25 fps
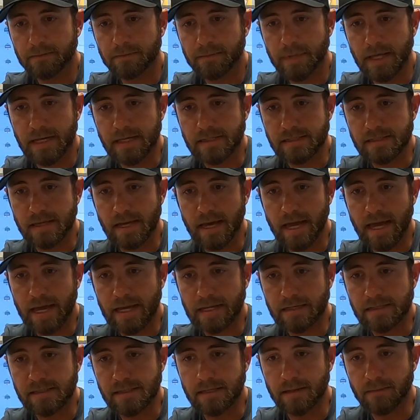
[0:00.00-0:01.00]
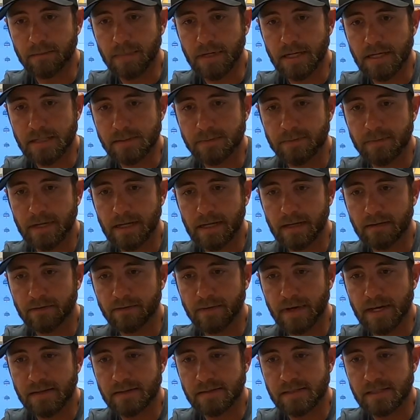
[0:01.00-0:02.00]
That's the Accent buzzbait,
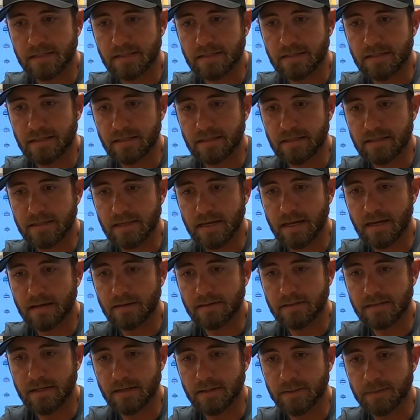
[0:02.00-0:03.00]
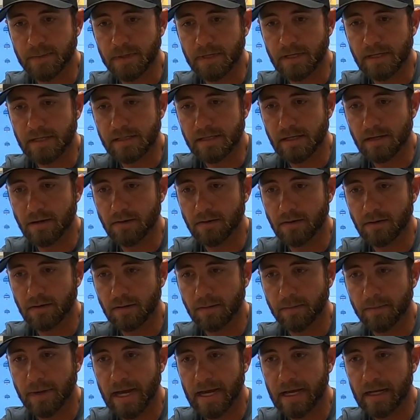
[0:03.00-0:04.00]
5/16 ounce. I was putting a toad on
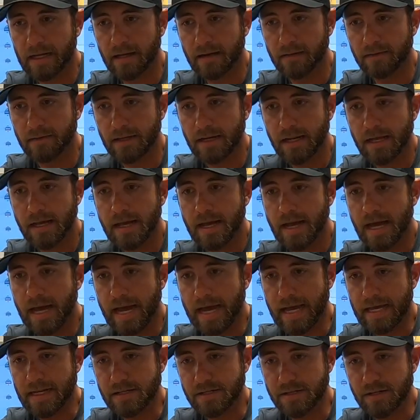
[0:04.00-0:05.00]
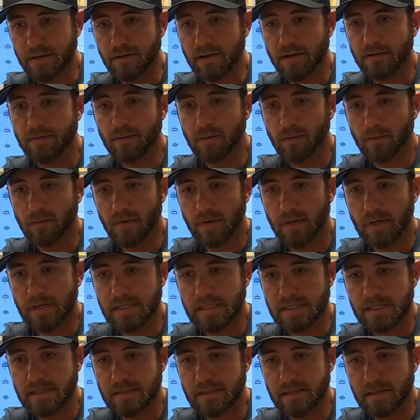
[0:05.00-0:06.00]
the back of it. I had two different
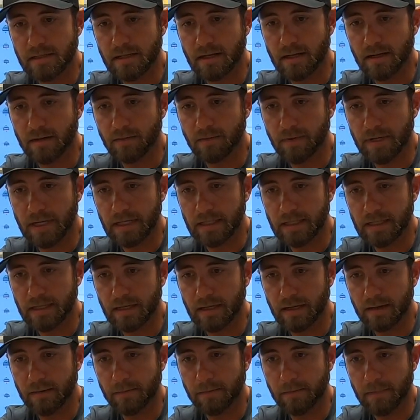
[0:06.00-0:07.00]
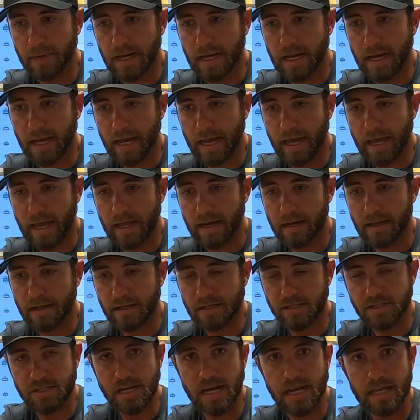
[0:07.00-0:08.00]
ones rigged up. I had
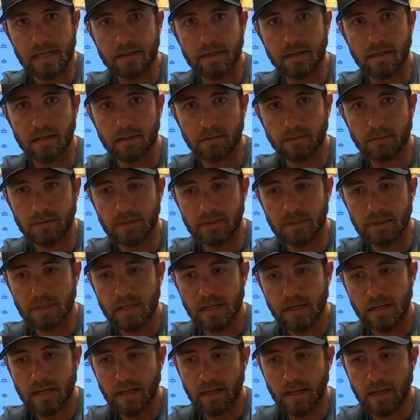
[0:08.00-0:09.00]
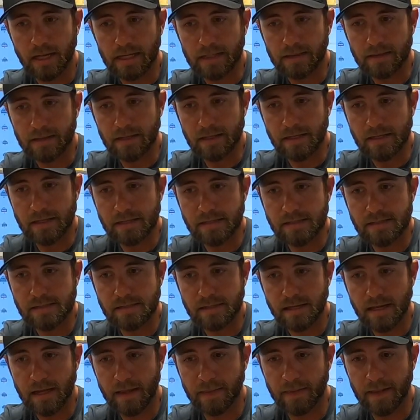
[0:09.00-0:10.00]
a shad colored one like
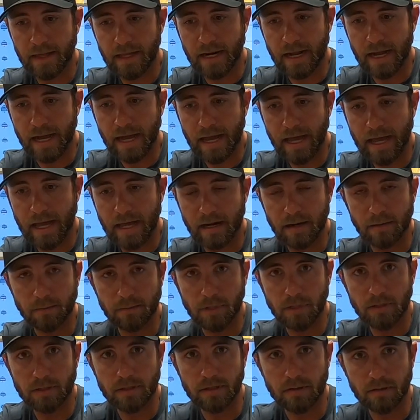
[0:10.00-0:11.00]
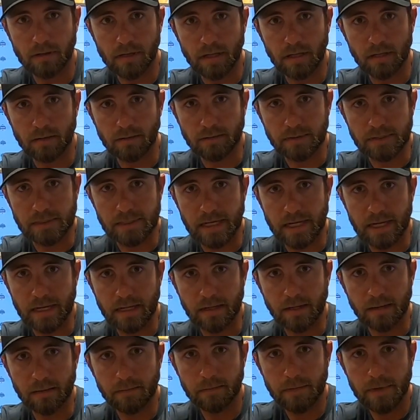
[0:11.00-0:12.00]
this, and then I had a bluegill color one tied
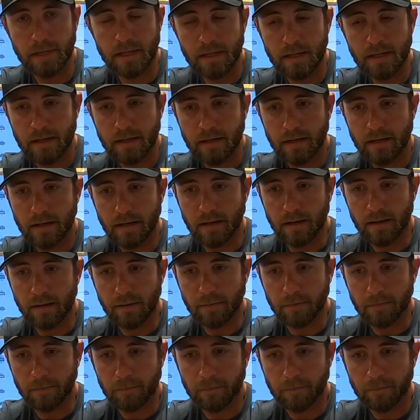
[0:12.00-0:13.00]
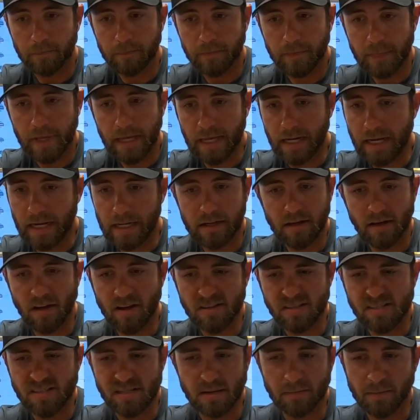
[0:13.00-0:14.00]
up. And I
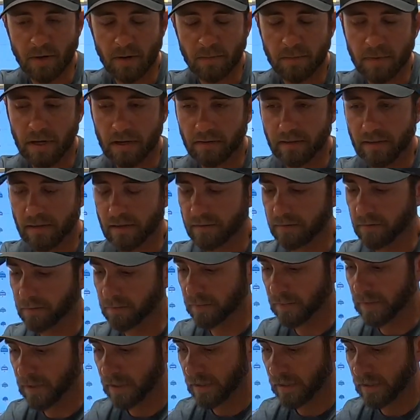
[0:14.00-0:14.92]
caught some on both of them.